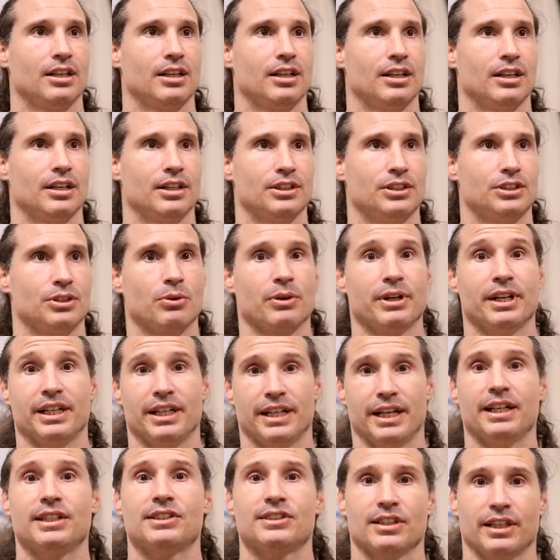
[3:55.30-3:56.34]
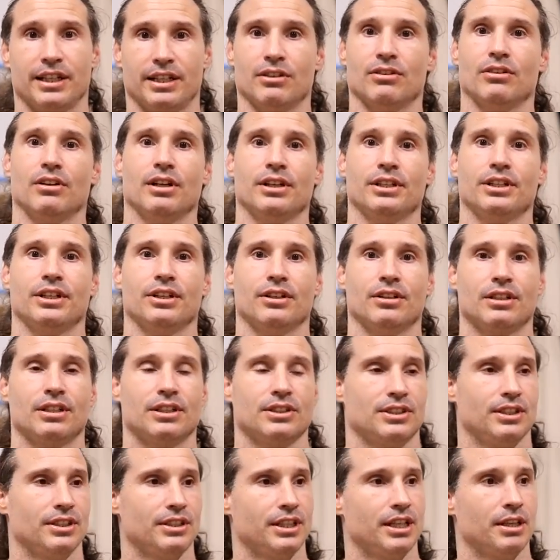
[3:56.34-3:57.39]
uh, Dorian Yates later on, you know,
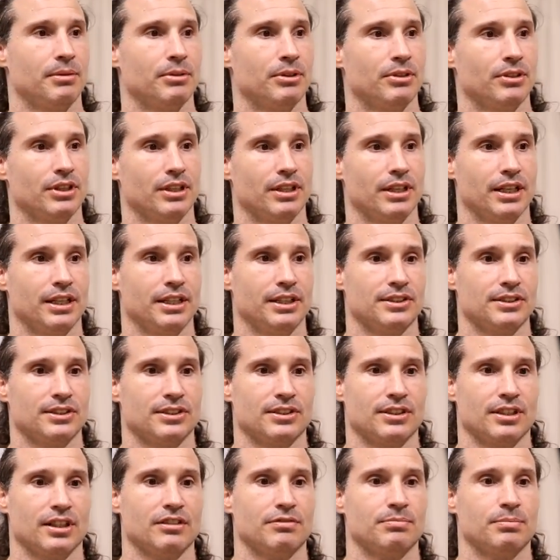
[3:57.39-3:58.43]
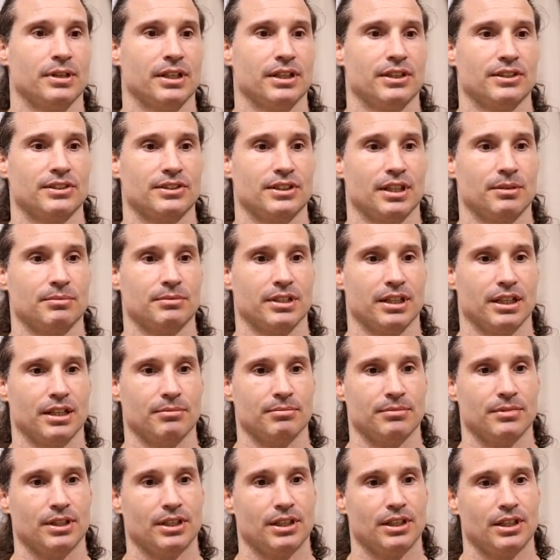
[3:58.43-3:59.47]
because he came out in the 90s and stuff. But at the same
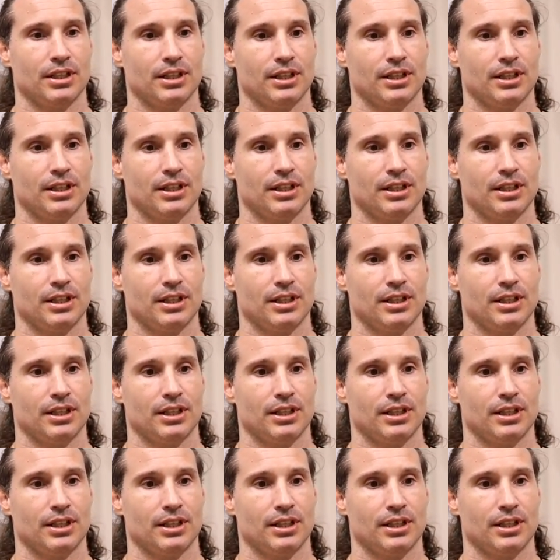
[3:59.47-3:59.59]
time,